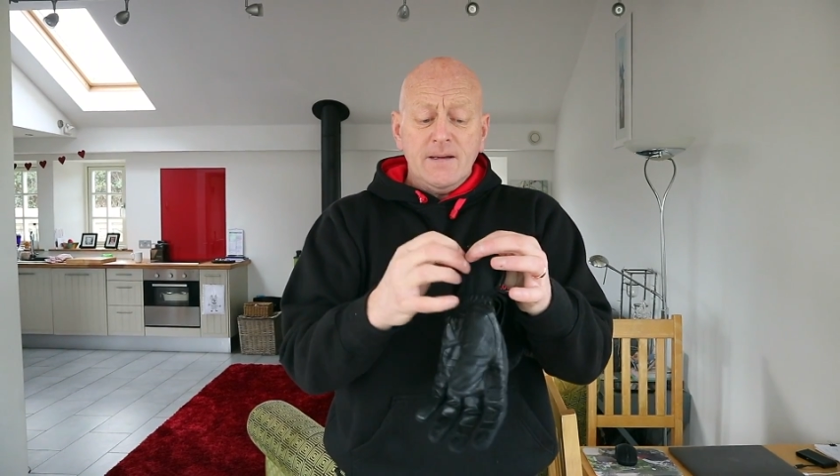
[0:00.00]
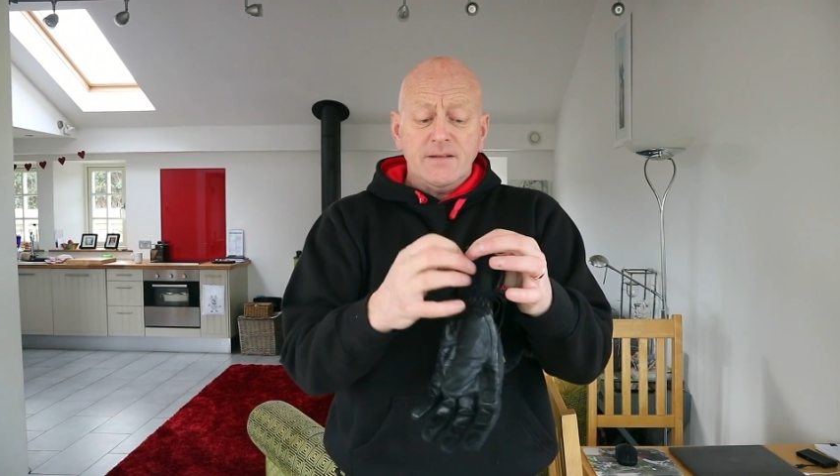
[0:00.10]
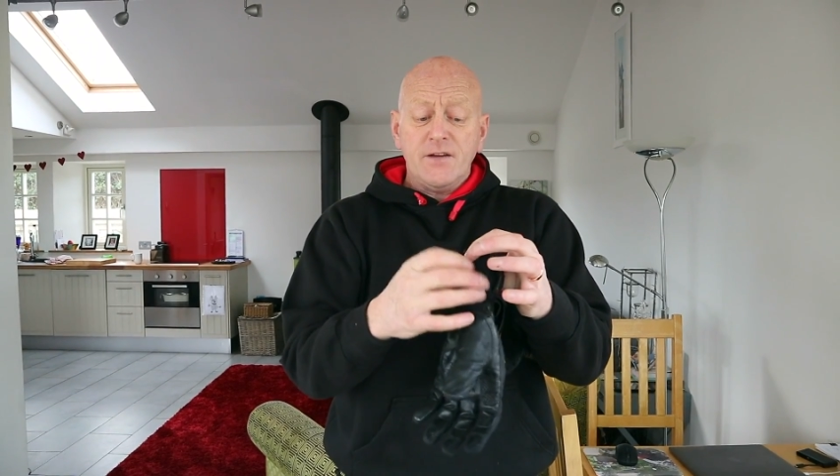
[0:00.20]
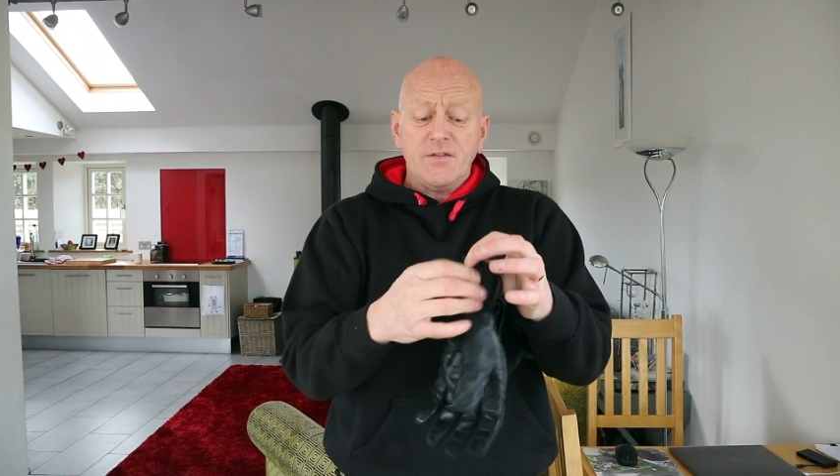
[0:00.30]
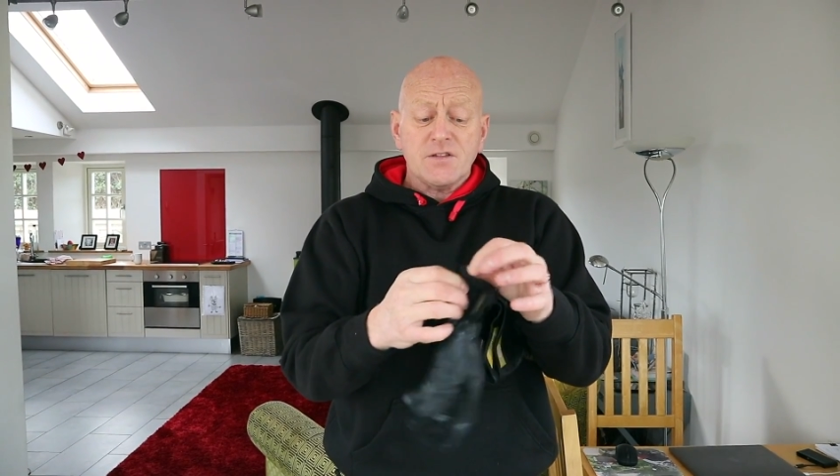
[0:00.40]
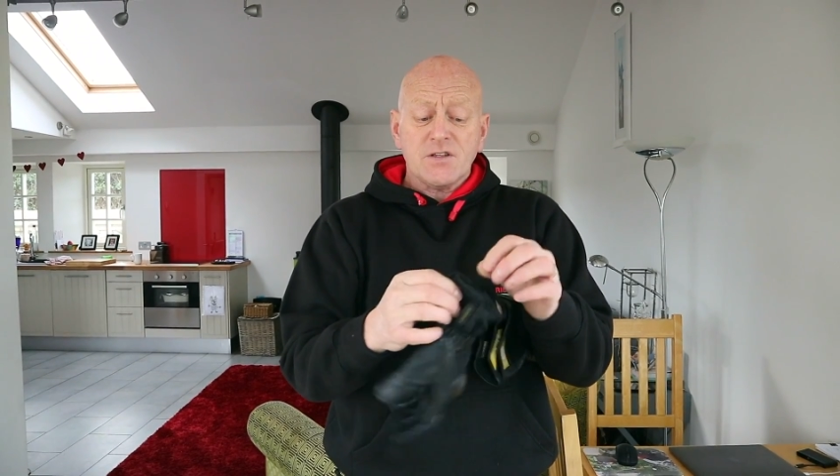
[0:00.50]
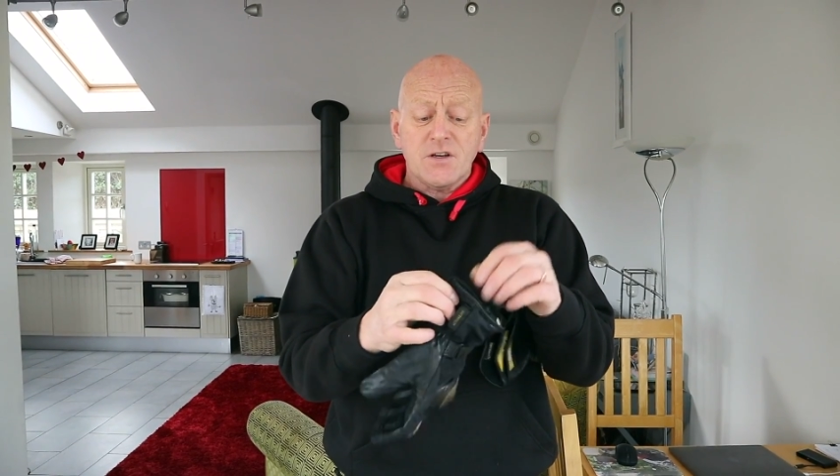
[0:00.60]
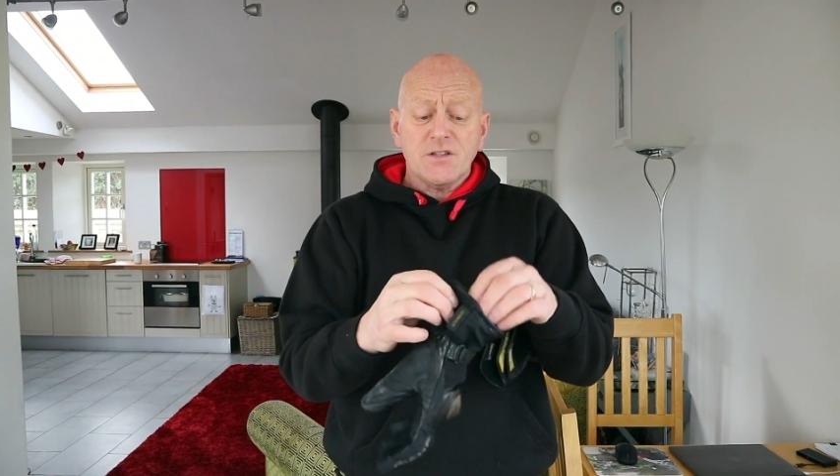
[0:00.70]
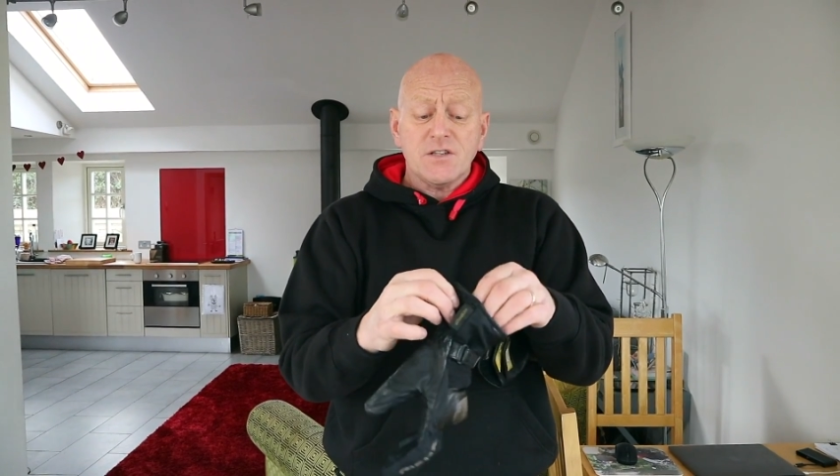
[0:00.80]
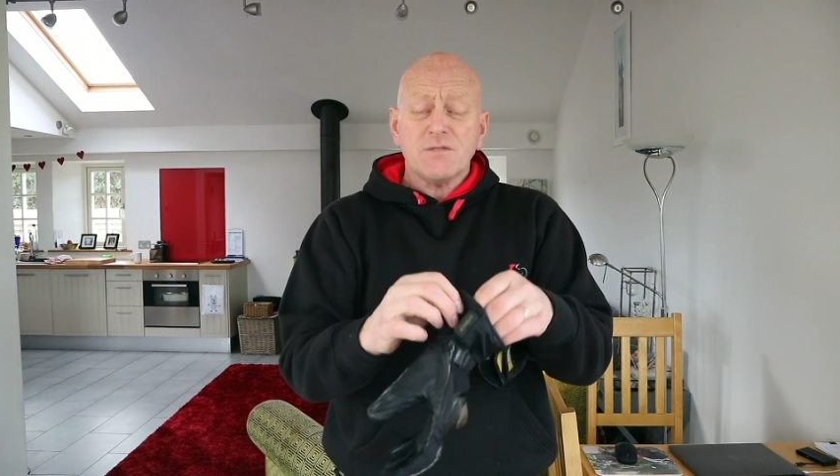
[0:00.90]
different
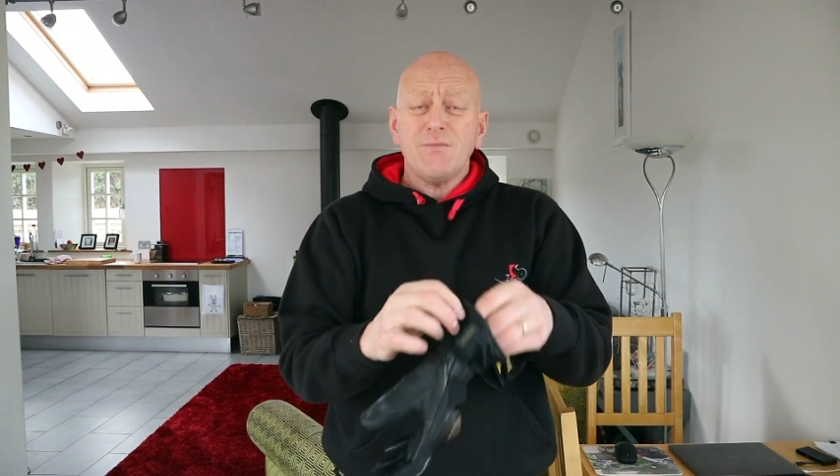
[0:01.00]
sizes.